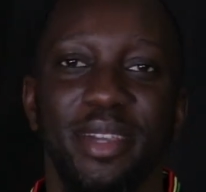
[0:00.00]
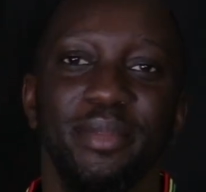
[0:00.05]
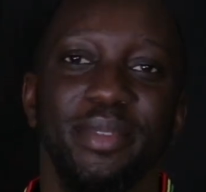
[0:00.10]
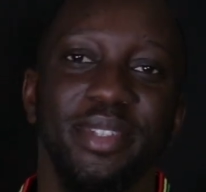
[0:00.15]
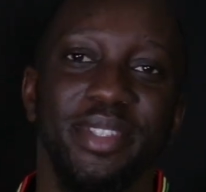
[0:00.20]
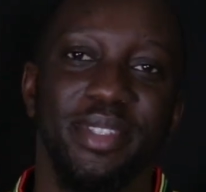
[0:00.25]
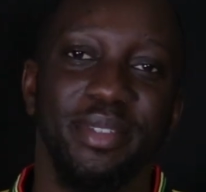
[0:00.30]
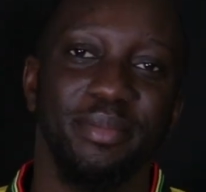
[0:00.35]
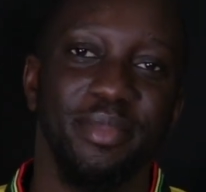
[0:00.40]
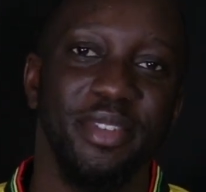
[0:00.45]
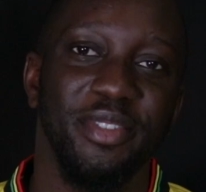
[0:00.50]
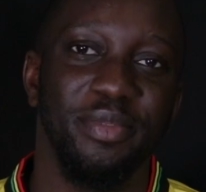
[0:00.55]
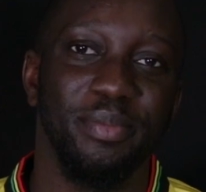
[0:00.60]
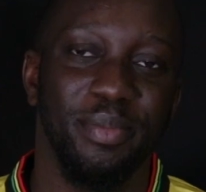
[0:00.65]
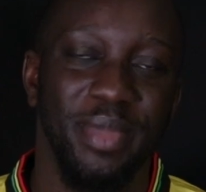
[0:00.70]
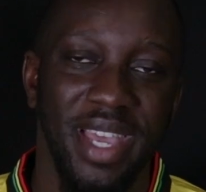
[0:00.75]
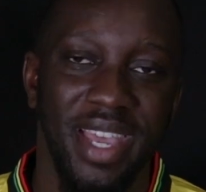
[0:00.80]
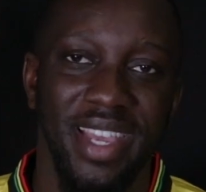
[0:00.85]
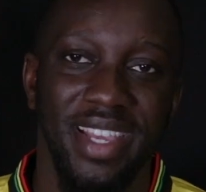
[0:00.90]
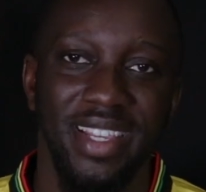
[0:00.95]
to move
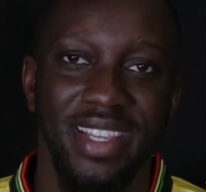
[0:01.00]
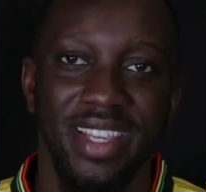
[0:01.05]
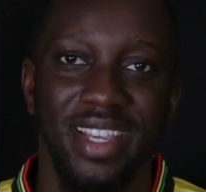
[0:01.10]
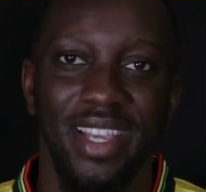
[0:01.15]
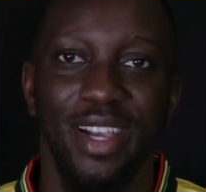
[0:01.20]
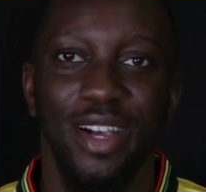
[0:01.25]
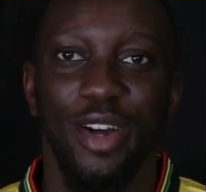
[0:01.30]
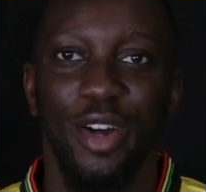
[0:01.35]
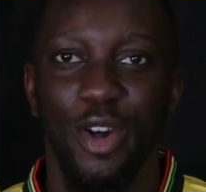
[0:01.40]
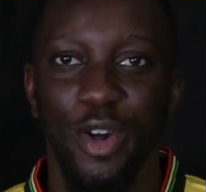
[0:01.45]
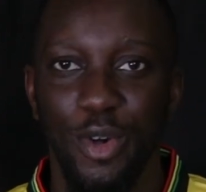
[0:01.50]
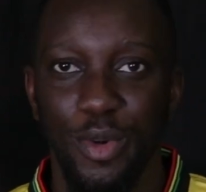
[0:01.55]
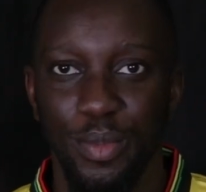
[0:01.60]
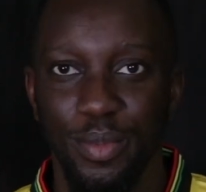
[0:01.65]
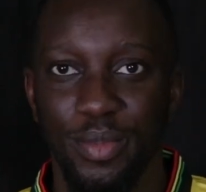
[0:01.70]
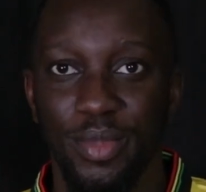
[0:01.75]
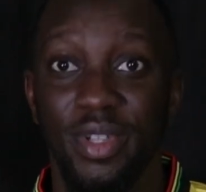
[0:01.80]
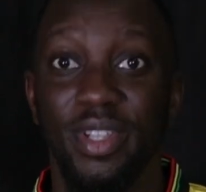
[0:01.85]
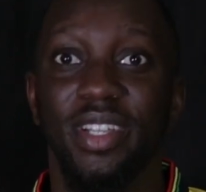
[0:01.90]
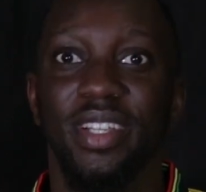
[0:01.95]
back home
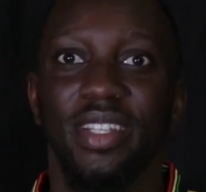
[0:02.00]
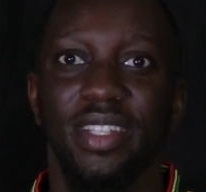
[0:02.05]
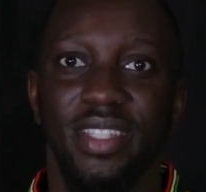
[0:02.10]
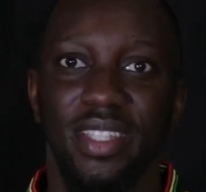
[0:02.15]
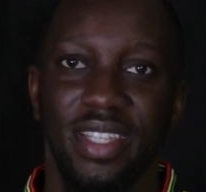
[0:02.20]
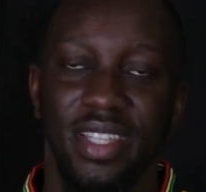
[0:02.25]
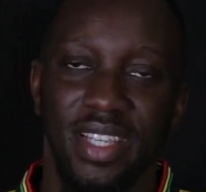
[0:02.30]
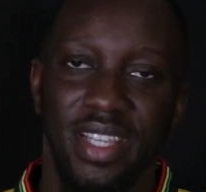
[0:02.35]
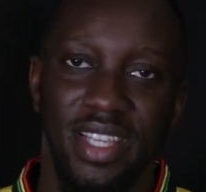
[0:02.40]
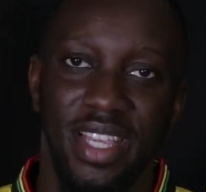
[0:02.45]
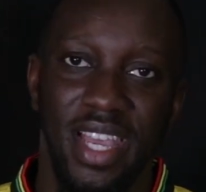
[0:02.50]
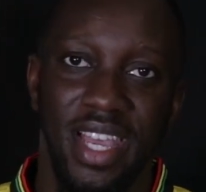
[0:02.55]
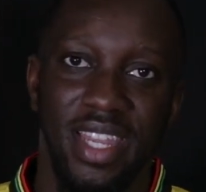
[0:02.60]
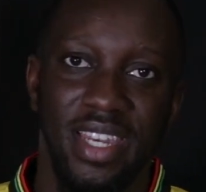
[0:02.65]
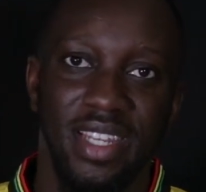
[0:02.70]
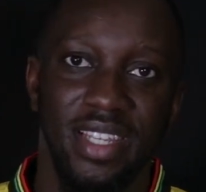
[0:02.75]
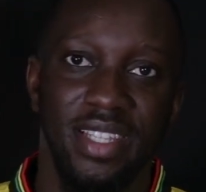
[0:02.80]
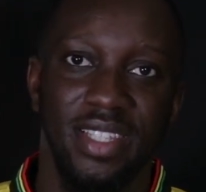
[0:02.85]
to Ghana.